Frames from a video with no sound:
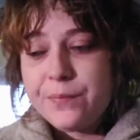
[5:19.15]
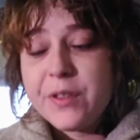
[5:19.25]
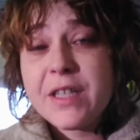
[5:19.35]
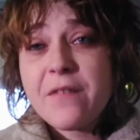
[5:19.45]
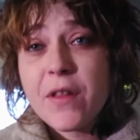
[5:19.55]

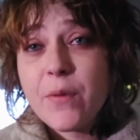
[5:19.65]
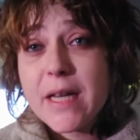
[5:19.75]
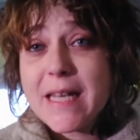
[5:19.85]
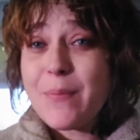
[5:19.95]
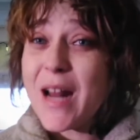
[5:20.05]
You definitely want
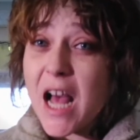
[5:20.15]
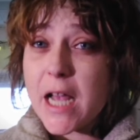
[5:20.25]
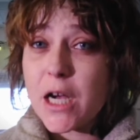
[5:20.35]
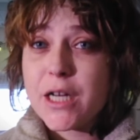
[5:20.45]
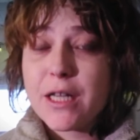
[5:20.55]
to keep an
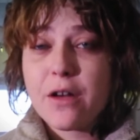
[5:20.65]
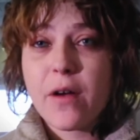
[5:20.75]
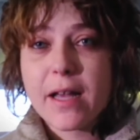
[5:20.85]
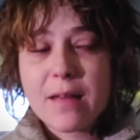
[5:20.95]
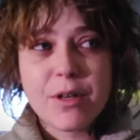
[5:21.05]
eye on it though.
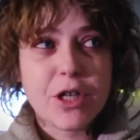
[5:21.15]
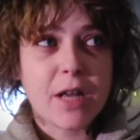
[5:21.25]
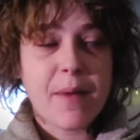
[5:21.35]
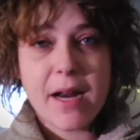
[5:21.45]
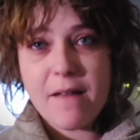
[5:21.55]
I come and
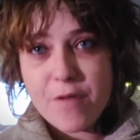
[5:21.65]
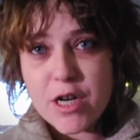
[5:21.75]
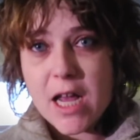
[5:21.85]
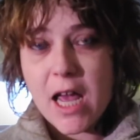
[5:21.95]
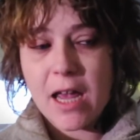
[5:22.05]
check mine every
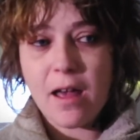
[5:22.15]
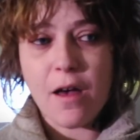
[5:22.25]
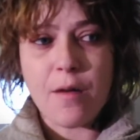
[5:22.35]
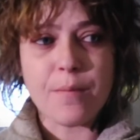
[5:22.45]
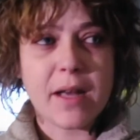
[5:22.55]
day.
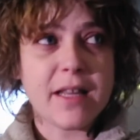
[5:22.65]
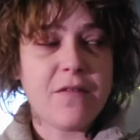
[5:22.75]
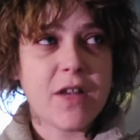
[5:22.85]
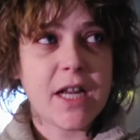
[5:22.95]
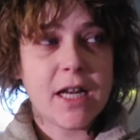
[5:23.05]
I
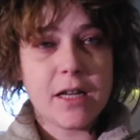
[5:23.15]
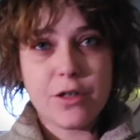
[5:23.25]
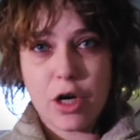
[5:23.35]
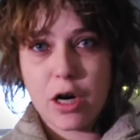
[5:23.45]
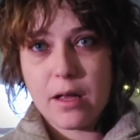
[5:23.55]
leave it in a
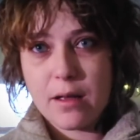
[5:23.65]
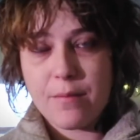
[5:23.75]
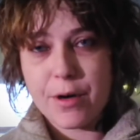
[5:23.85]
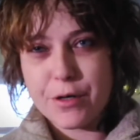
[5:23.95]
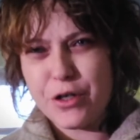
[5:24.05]
dark
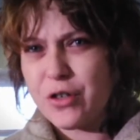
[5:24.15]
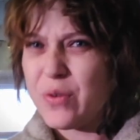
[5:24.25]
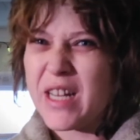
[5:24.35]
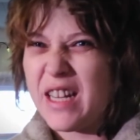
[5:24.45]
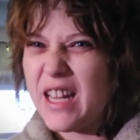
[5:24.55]
cupboard. You don't
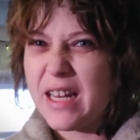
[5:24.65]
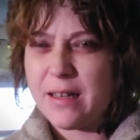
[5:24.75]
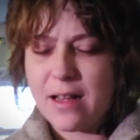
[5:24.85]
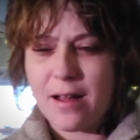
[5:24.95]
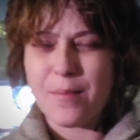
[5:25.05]
want it
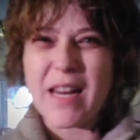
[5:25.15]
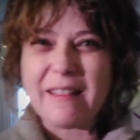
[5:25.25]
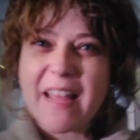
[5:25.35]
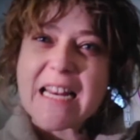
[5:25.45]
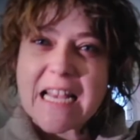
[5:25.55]
any
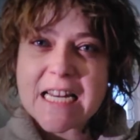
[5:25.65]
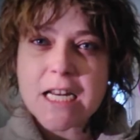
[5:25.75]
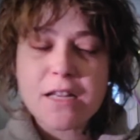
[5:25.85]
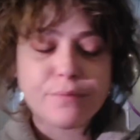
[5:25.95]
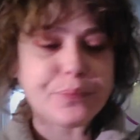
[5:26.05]
light hitting
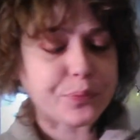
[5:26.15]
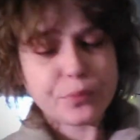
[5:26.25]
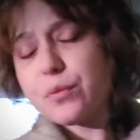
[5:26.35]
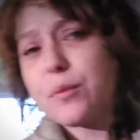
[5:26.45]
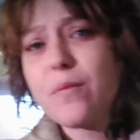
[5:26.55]
it.
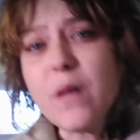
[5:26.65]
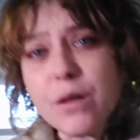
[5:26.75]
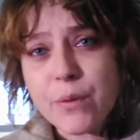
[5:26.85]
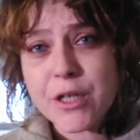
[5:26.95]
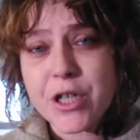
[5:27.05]

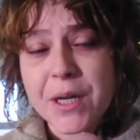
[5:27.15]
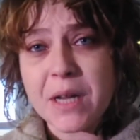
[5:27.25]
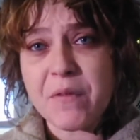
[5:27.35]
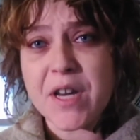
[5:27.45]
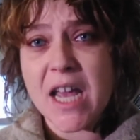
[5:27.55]
You want to check it
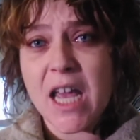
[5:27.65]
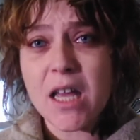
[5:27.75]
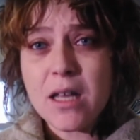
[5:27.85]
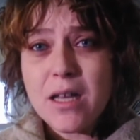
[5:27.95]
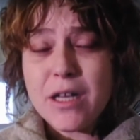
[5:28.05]
every day.
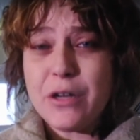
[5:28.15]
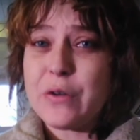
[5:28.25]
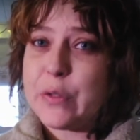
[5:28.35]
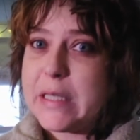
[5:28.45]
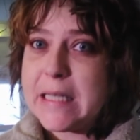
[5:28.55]
You don't
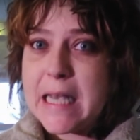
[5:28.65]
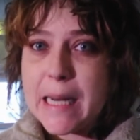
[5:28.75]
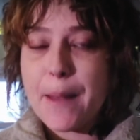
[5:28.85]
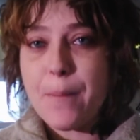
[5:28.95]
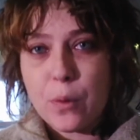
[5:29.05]
want to see
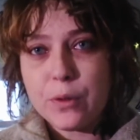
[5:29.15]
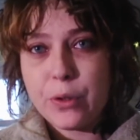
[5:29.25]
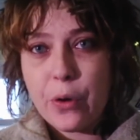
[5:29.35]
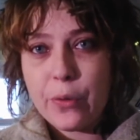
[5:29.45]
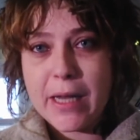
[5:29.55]
any mold
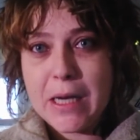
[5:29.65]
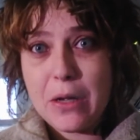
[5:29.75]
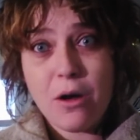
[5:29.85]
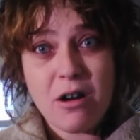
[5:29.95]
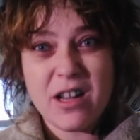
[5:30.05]
growing
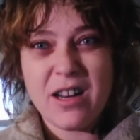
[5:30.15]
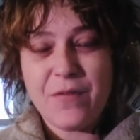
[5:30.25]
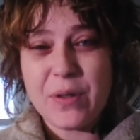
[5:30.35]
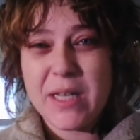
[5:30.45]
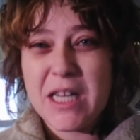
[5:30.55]
on it. If
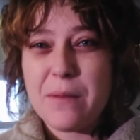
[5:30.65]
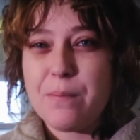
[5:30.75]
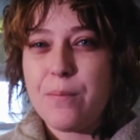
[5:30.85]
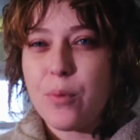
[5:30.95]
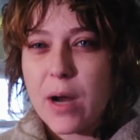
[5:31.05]
you see any
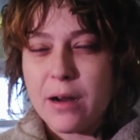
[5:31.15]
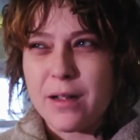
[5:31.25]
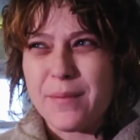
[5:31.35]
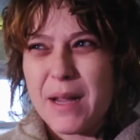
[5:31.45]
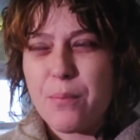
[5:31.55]

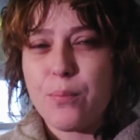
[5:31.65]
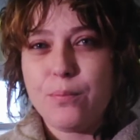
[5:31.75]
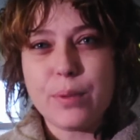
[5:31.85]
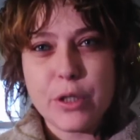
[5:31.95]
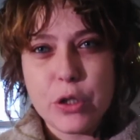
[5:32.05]
like
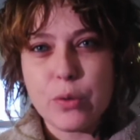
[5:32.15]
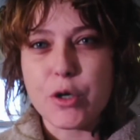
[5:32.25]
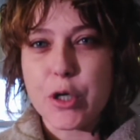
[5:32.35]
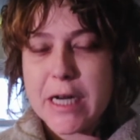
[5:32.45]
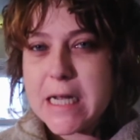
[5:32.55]
blue or
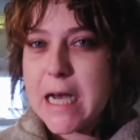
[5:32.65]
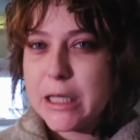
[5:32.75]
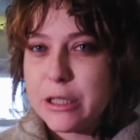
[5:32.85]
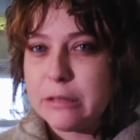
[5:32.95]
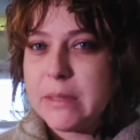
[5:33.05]
green
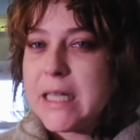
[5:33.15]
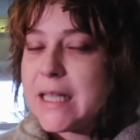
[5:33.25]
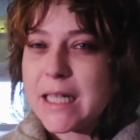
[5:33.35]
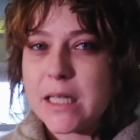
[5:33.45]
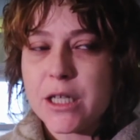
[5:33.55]
colored,
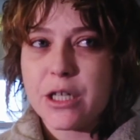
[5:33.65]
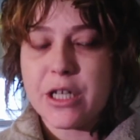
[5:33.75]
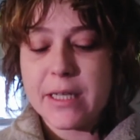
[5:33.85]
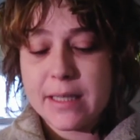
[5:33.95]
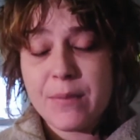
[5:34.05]
that's not
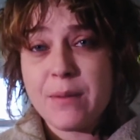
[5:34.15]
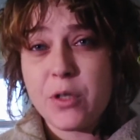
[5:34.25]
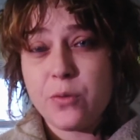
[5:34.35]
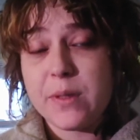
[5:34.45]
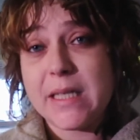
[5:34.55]
good. Sometimes
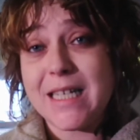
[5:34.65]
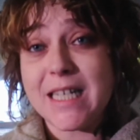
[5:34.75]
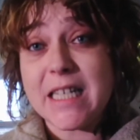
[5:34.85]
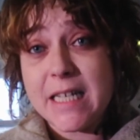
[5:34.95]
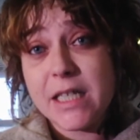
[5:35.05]
you will see
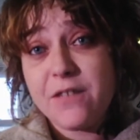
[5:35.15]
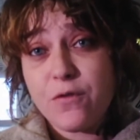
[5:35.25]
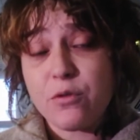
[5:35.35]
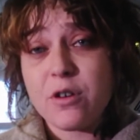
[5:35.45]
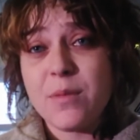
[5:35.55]
a yeast
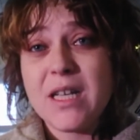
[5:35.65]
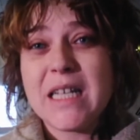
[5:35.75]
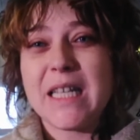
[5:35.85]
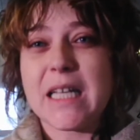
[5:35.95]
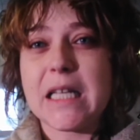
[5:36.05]
form,
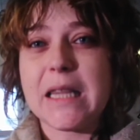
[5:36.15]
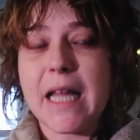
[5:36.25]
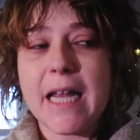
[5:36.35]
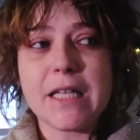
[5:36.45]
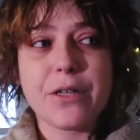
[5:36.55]
like a
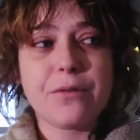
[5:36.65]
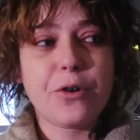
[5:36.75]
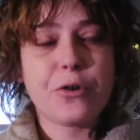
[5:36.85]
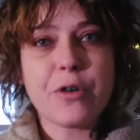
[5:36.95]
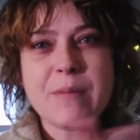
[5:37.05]
light
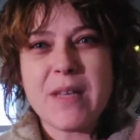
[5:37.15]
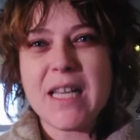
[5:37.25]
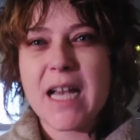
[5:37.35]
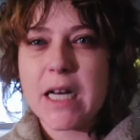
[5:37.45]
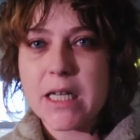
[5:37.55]
creamy
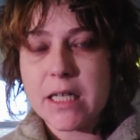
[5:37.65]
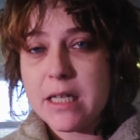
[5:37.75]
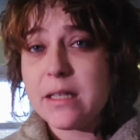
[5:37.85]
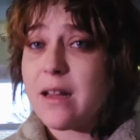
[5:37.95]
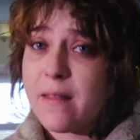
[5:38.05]
kind of
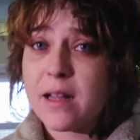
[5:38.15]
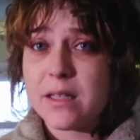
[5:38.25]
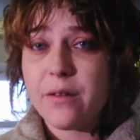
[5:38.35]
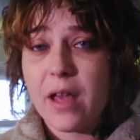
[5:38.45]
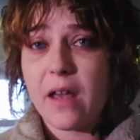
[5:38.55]
yeast, and that's
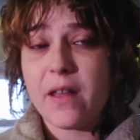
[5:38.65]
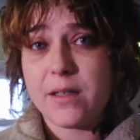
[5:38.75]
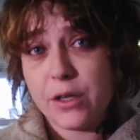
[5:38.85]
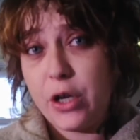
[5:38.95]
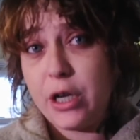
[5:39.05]
okay.
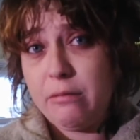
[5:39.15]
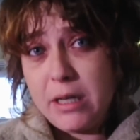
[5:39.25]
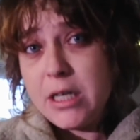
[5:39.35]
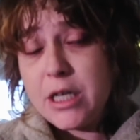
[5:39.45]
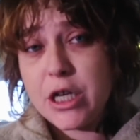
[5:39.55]
That's a
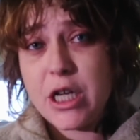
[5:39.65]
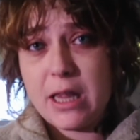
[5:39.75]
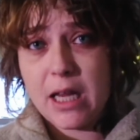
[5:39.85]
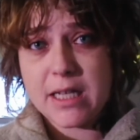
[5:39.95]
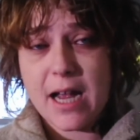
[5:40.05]
good
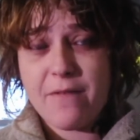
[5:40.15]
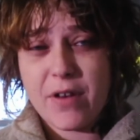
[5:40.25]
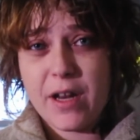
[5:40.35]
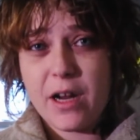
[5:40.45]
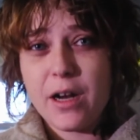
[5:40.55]
thing to have
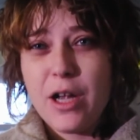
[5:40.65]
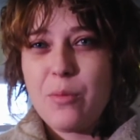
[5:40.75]
in there.